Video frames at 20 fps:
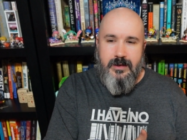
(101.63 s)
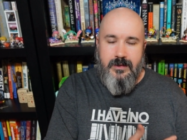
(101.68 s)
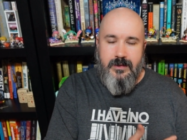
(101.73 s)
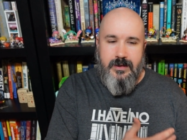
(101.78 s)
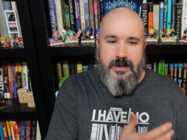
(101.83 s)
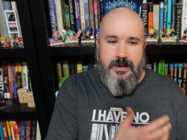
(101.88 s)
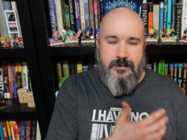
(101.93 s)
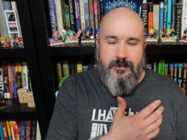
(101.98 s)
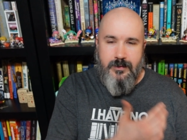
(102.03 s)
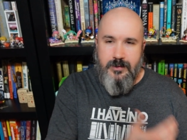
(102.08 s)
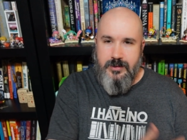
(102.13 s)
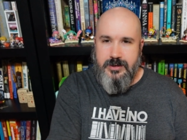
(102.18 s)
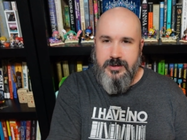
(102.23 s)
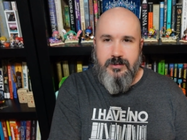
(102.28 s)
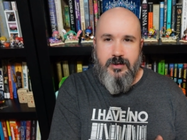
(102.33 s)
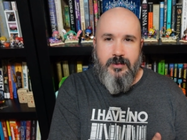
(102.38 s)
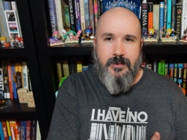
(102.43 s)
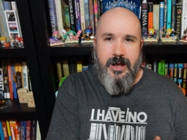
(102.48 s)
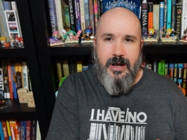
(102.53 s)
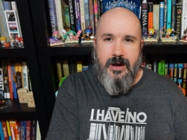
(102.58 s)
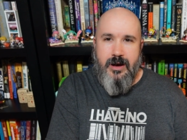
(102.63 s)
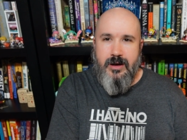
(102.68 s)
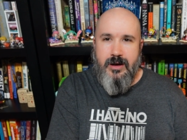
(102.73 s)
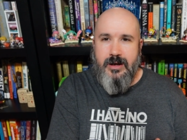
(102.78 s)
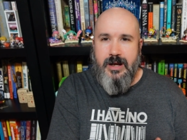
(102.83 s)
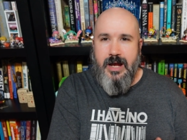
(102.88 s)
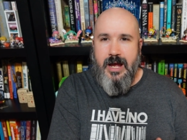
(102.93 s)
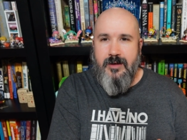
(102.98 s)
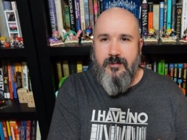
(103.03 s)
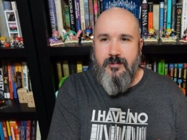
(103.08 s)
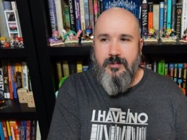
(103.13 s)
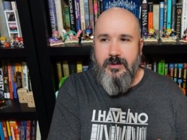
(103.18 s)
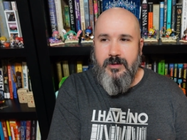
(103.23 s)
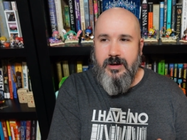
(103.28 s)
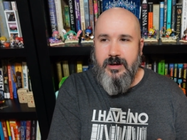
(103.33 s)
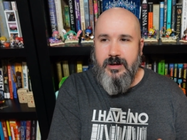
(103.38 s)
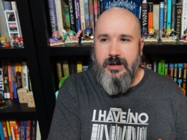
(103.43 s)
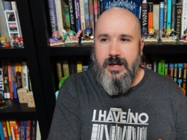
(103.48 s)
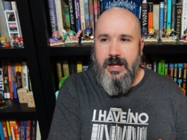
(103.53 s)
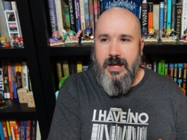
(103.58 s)
the first Stormlight Archive
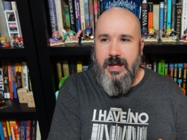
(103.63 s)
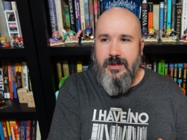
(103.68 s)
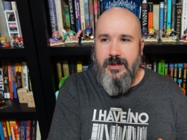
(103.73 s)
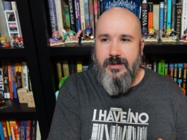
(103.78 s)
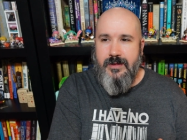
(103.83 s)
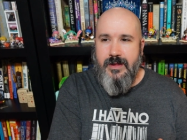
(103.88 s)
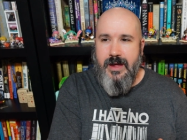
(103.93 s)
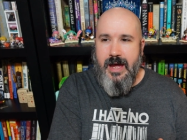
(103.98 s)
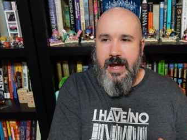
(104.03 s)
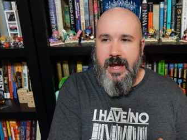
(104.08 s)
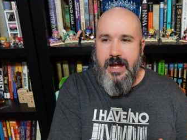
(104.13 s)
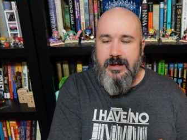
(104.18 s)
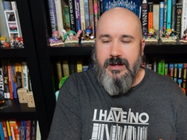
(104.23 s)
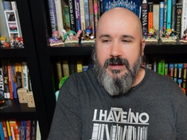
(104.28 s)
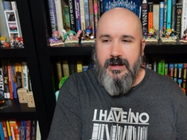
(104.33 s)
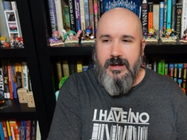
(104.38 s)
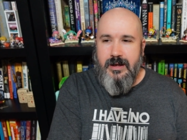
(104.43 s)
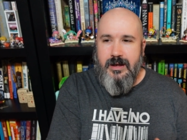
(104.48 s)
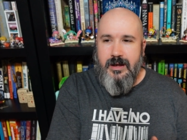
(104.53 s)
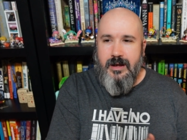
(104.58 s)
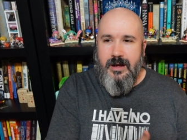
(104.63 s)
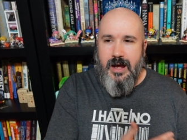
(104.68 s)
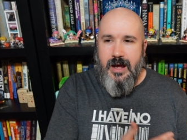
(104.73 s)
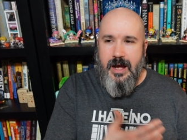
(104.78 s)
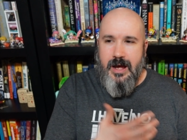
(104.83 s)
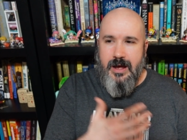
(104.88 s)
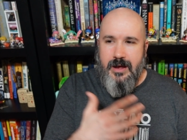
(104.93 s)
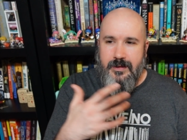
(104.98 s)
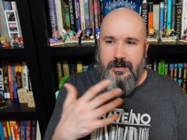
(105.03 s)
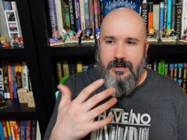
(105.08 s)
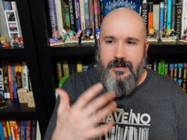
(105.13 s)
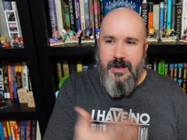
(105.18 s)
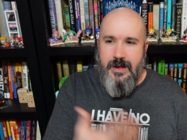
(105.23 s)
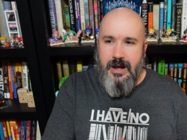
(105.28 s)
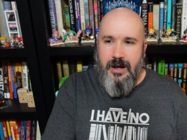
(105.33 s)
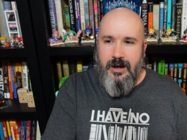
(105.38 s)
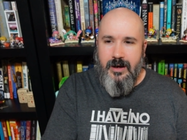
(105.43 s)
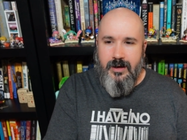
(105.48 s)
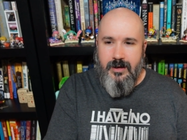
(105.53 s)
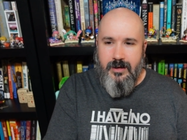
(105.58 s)
book, in that
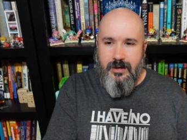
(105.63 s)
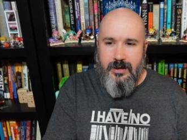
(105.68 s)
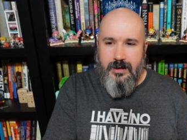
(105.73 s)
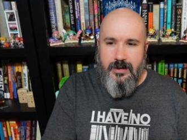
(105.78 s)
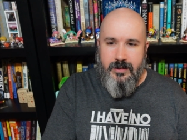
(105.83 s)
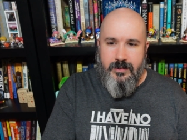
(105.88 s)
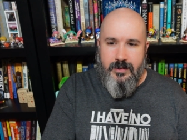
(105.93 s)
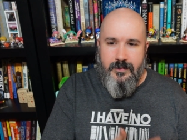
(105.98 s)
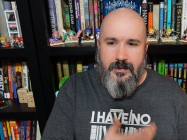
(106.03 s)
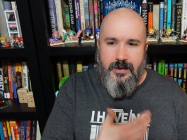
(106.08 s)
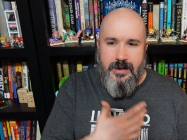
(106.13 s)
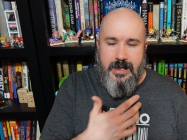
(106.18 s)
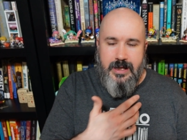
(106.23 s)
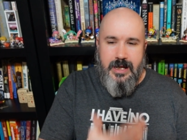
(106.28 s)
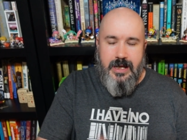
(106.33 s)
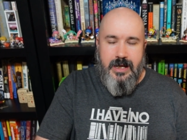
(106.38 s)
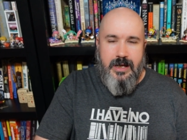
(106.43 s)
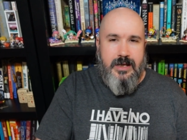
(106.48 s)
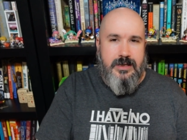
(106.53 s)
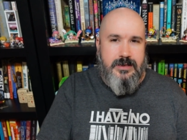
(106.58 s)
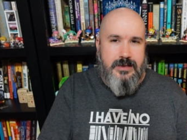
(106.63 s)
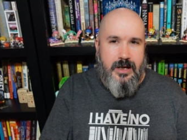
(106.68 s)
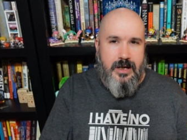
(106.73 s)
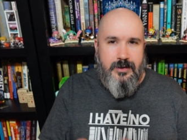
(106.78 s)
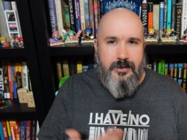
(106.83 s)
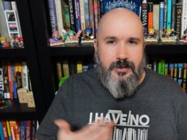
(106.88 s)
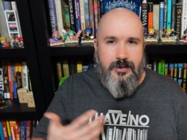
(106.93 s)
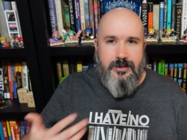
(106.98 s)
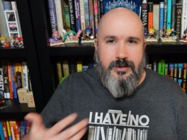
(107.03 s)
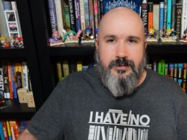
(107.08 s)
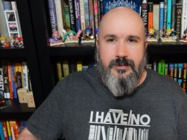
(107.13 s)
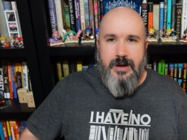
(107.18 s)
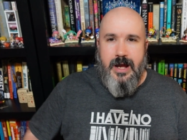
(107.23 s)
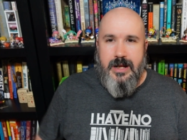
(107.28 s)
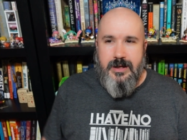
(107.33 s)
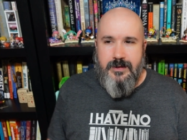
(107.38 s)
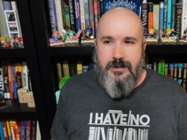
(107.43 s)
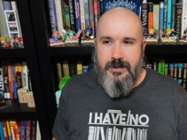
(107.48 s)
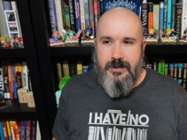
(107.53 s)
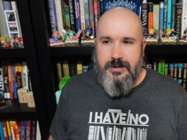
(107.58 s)
there, you know, the king is under
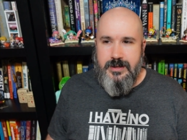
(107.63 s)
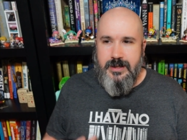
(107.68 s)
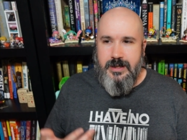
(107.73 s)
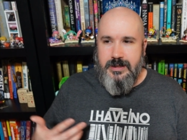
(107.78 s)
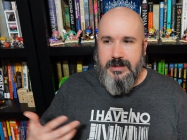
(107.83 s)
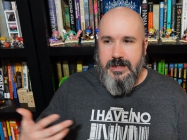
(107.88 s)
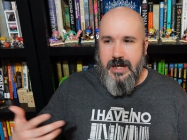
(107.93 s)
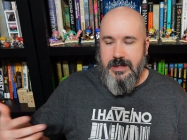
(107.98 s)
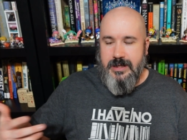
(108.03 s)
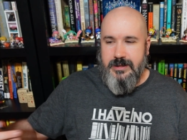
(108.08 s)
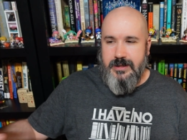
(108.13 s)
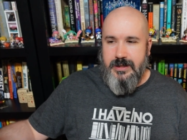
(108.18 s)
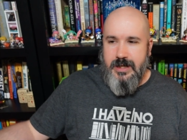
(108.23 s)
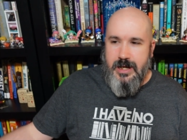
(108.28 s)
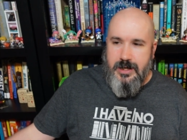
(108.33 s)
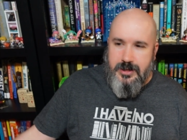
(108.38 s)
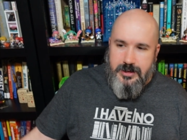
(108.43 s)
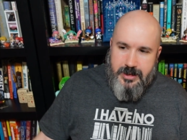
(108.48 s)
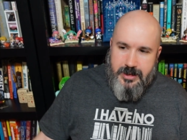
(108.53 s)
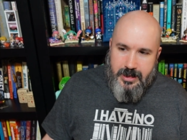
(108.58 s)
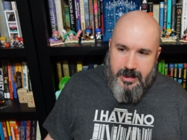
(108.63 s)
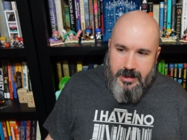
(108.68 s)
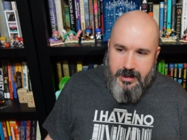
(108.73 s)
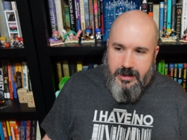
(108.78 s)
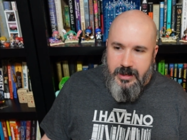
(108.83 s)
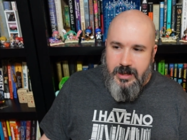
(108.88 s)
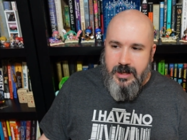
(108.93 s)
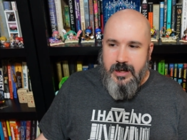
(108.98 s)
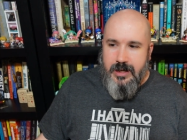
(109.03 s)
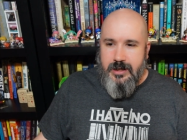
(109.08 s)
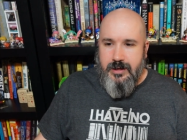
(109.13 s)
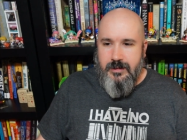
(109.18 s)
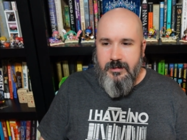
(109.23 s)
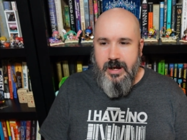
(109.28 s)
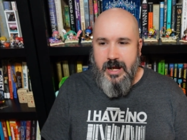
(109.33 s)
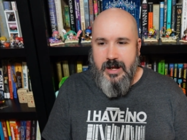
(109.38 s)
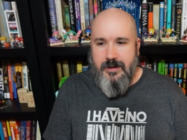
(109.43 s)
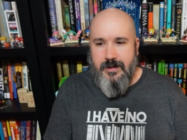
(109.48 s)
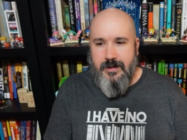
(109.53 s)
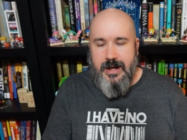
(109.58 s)
threat. There's an assassination. You
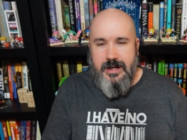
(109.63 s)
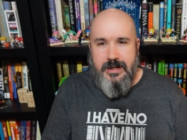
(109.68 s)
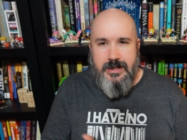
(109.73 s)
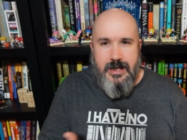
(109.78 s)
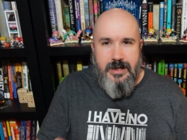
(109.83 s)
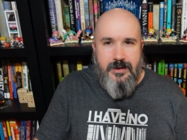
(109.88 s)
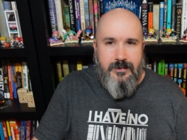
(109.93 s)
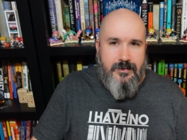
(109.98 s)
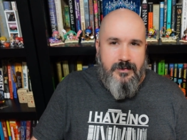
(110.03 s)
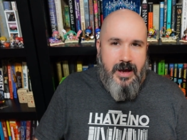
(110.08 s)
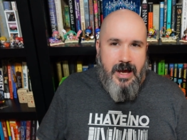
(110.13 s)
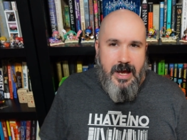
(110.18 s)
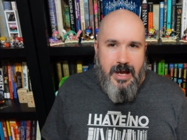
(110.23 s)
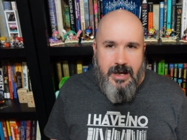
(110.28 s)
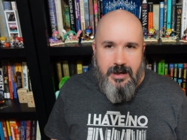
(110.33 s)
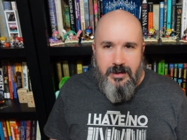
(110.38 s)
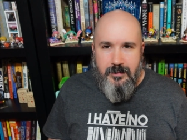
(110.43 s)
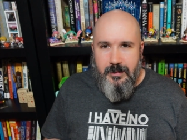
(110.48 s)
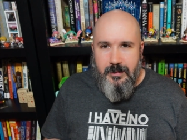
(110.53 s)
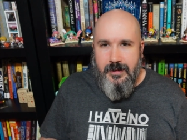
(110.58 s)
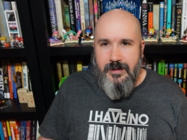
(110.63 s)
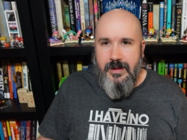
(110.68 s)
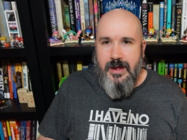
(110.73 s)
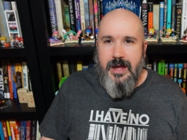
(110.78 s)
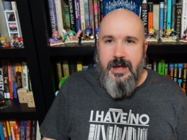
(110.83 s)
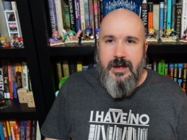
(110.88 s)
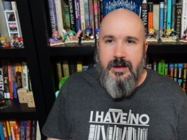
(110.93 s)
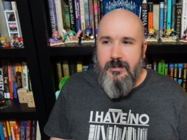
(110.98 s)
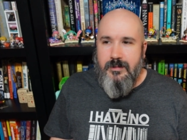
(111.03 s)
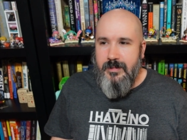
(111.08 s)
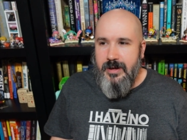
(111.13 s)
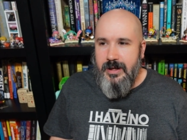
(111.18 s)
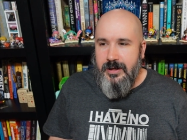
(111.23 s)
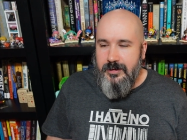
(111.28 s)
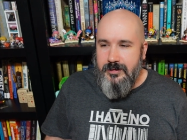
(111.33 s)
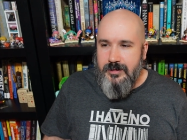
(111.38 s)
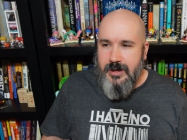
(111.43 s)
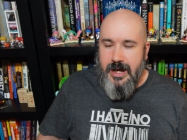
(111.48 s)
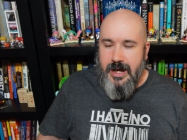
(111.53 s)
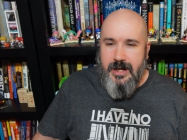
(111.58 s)
kind of identify with him
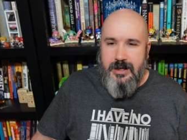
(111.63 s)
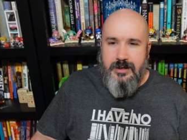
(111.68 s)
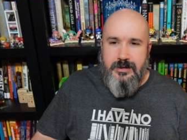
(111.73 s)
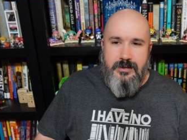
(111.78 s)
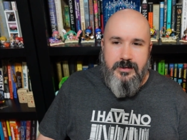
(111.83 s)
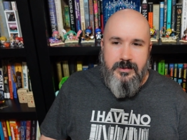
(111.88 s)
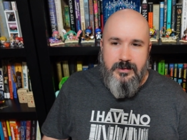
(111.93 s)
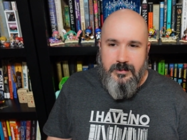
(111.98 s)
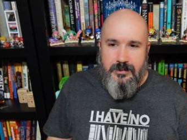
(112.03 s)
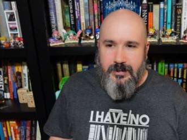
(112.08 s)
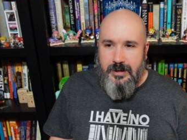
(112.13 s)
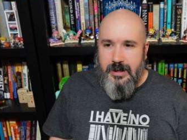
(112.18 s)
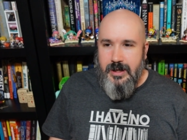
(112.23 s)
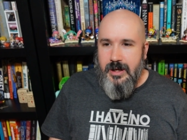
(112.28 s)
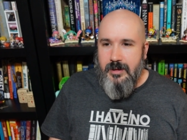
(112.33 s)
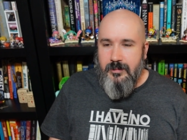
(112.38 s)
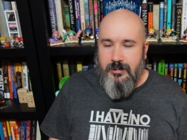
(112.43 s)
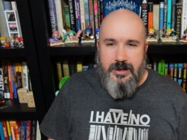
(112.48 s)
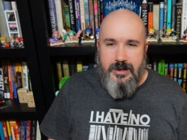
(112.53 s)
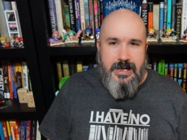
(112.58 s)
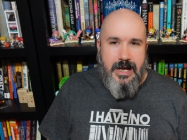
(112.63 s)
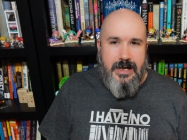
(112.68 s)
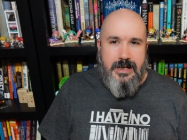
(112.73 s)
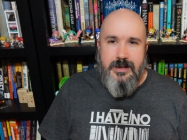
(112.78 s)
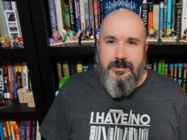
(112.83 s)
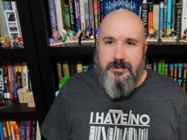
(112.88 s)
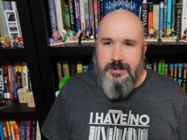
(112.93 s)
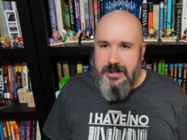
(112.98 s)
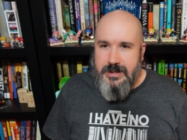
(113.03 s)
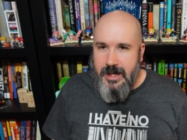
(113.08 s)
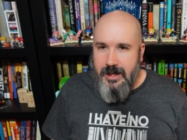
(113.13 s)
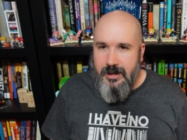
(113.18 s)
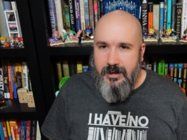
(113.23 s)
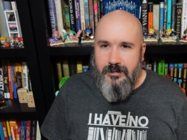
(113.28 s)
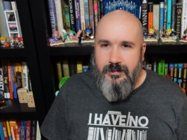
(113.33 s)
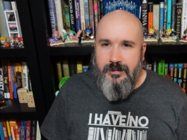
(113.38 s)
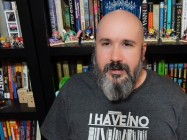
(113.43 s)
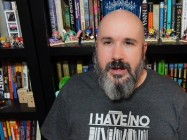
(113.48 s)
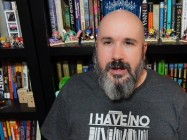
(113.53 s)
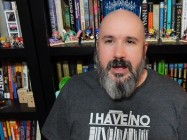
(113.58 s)
and trying to protect
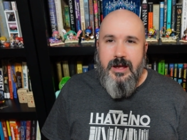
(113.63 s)
himself.